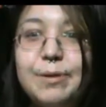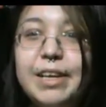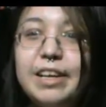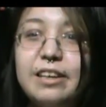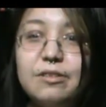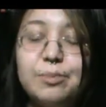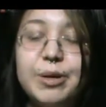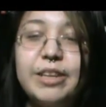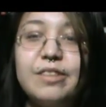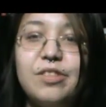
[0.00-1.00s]
reading
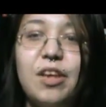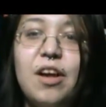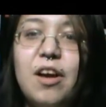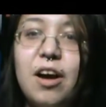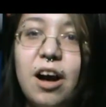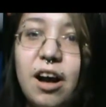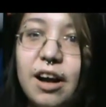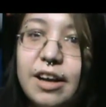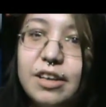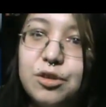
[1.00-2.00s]
sprints on